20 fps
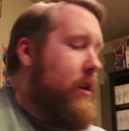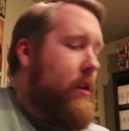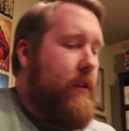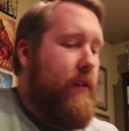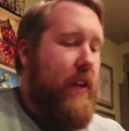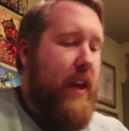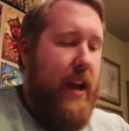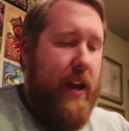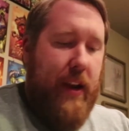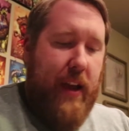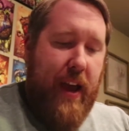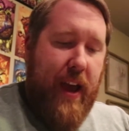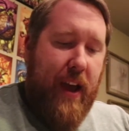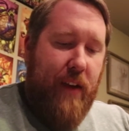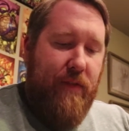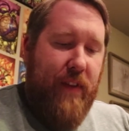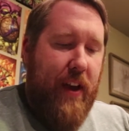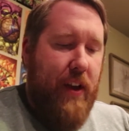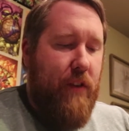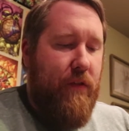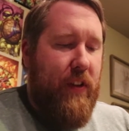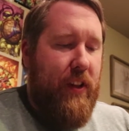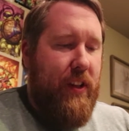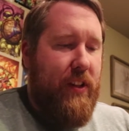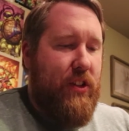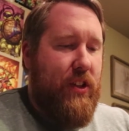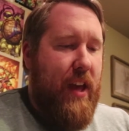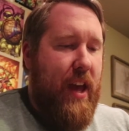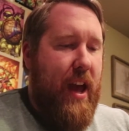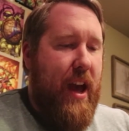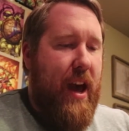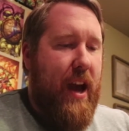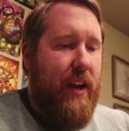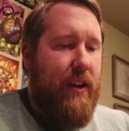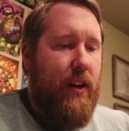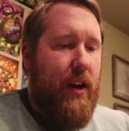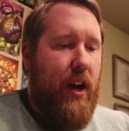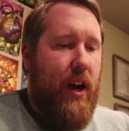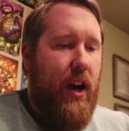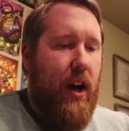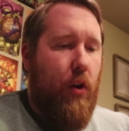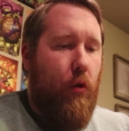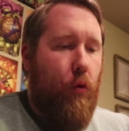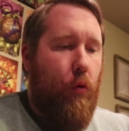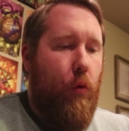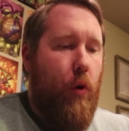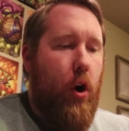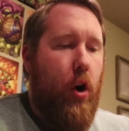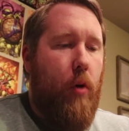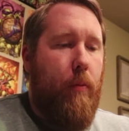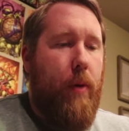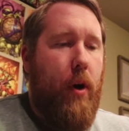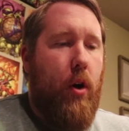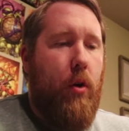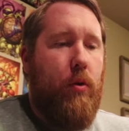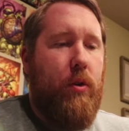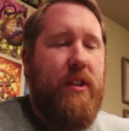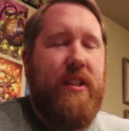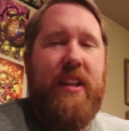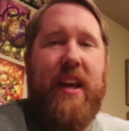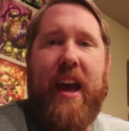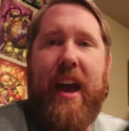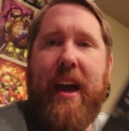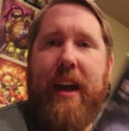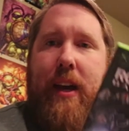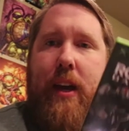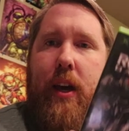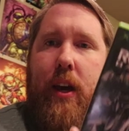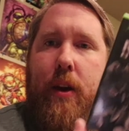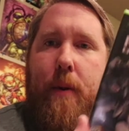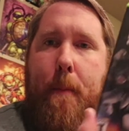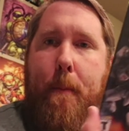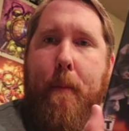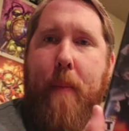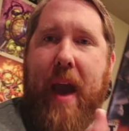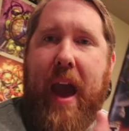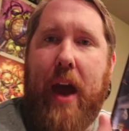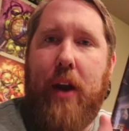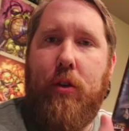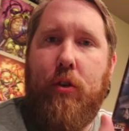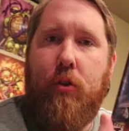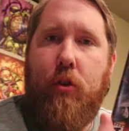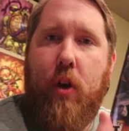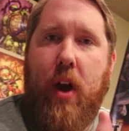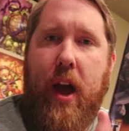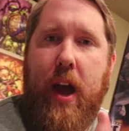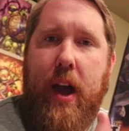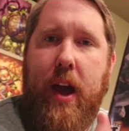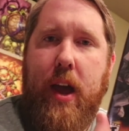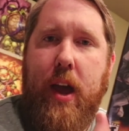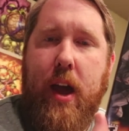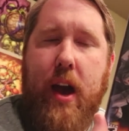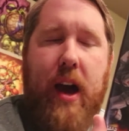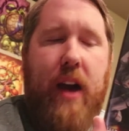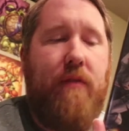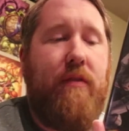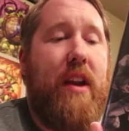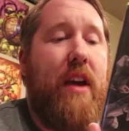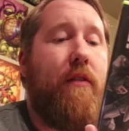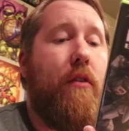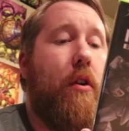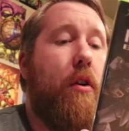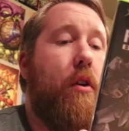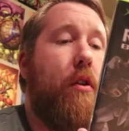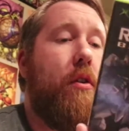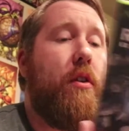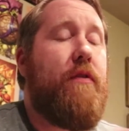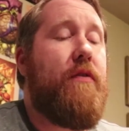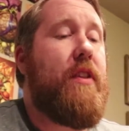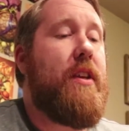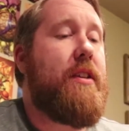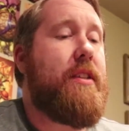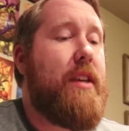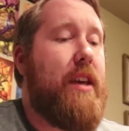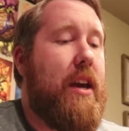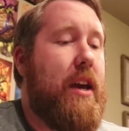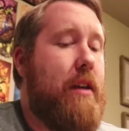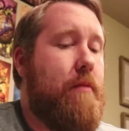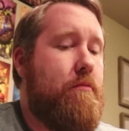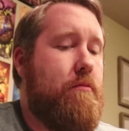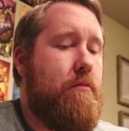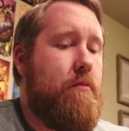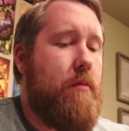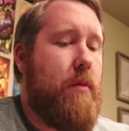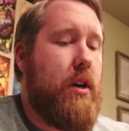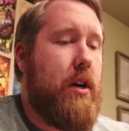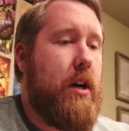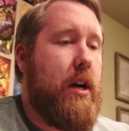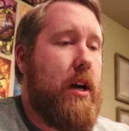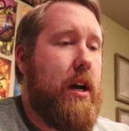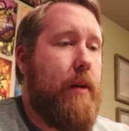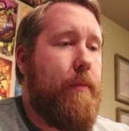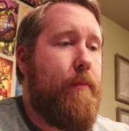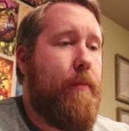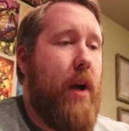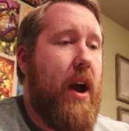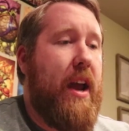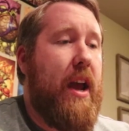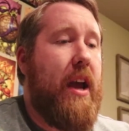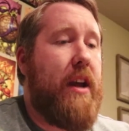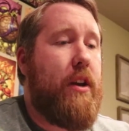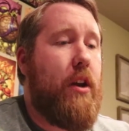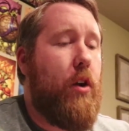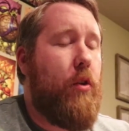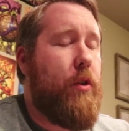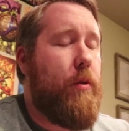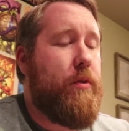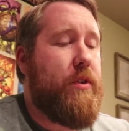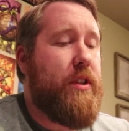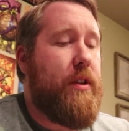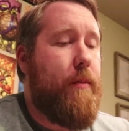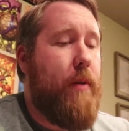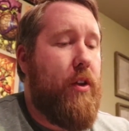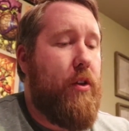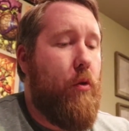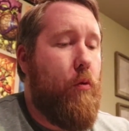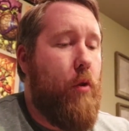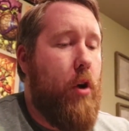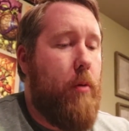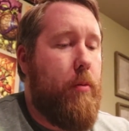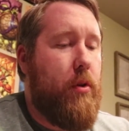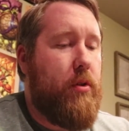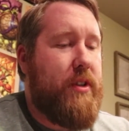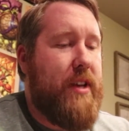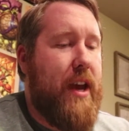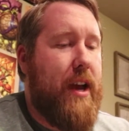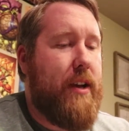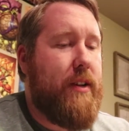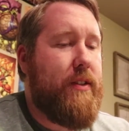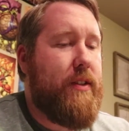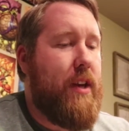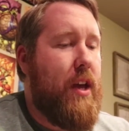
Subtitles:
Then at Value Village, they had Robotech Battle Cry. I've never heard of this game. I know there were some other Robotechs,